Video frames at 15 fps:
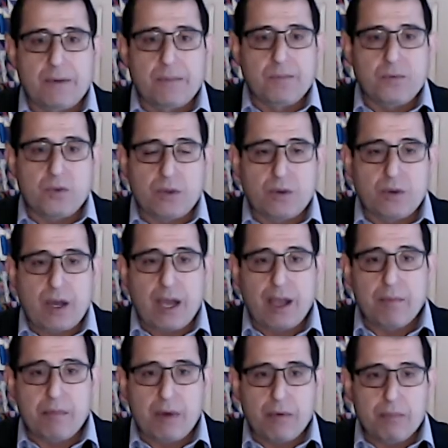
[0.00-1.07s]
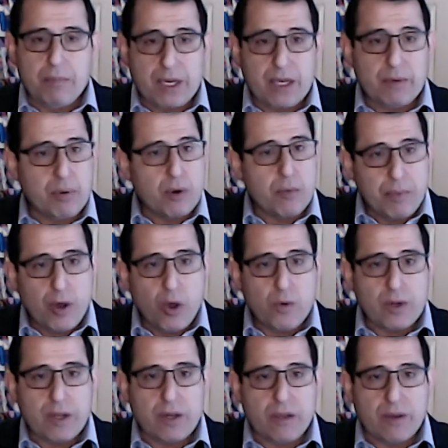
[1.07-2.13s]
So I'm a big
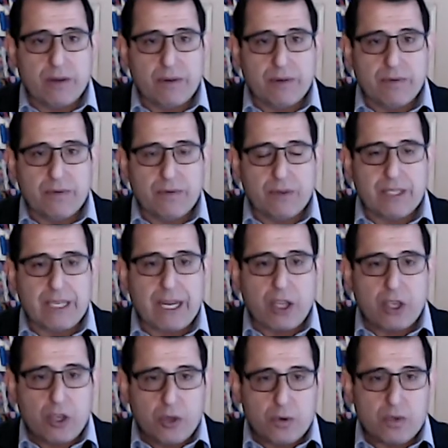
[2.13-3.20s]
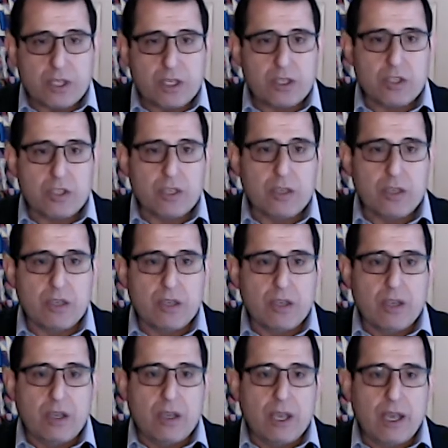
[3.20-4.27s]
proponent of data usage
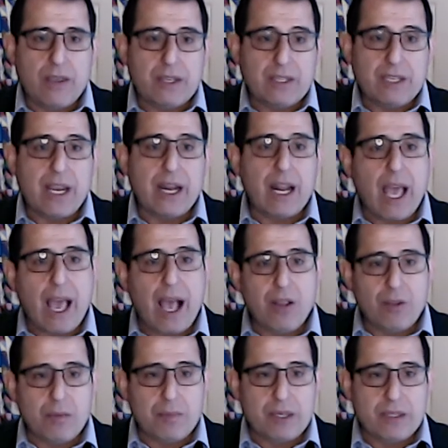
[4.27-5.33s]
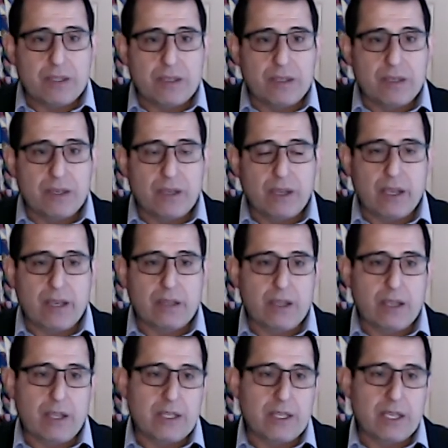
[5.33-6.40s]
and the data element, and
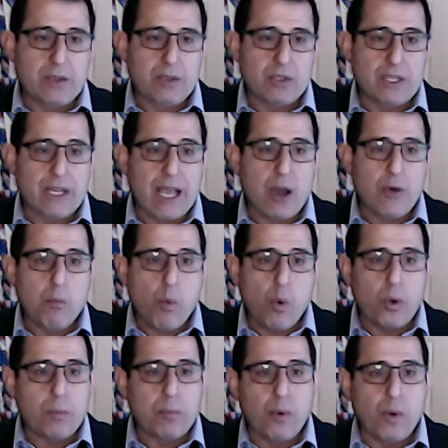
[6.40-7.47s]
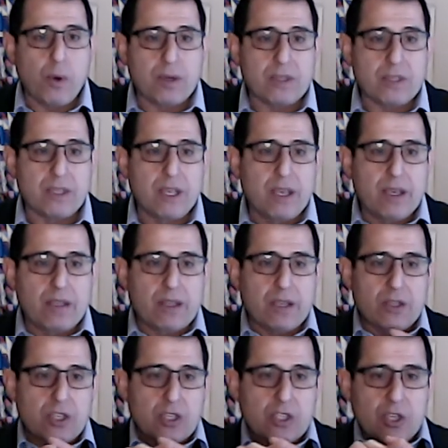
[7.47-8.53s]
is now more important than
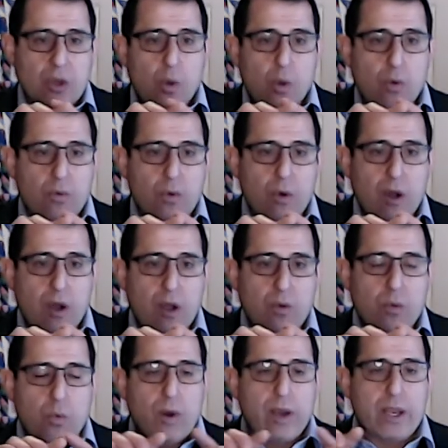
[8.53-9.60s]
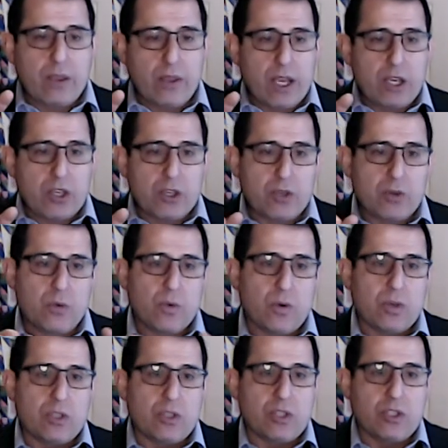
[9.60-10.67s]
just the overall regulation
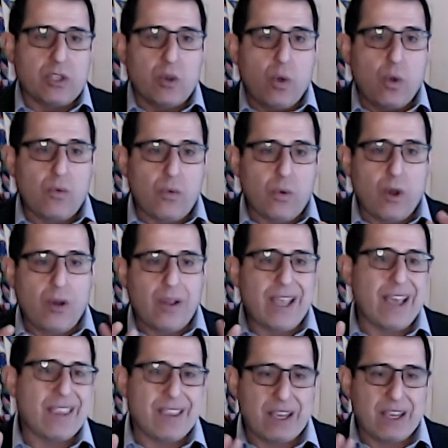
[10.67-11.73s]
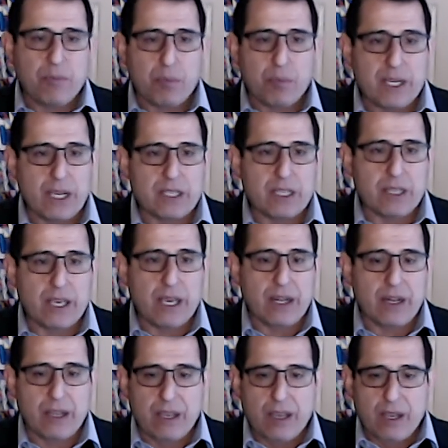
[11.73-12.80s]
or just the overall, hey, I think I've protected that.
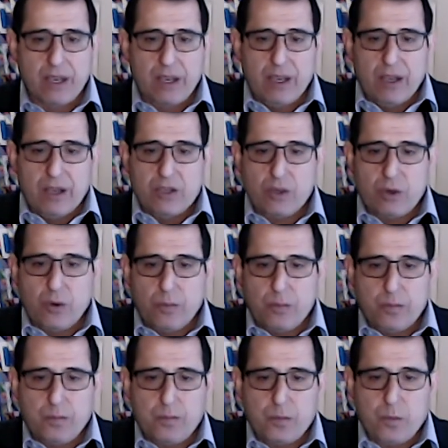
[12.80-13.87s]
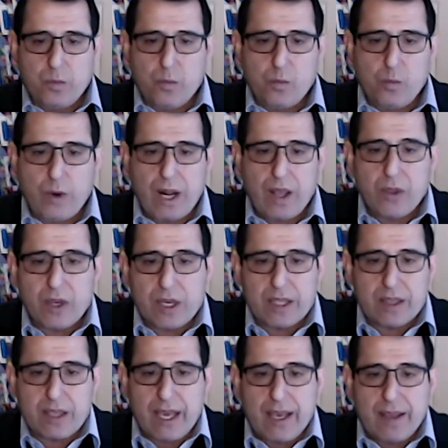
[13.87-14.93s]
So when I look
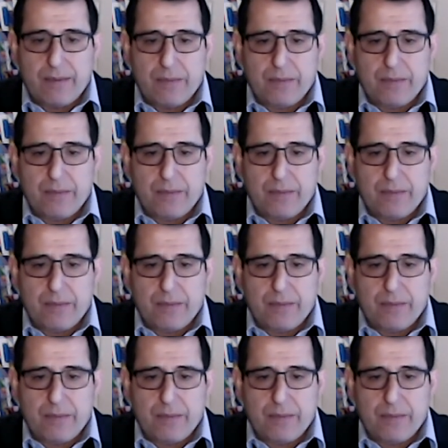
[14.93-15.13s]
at that,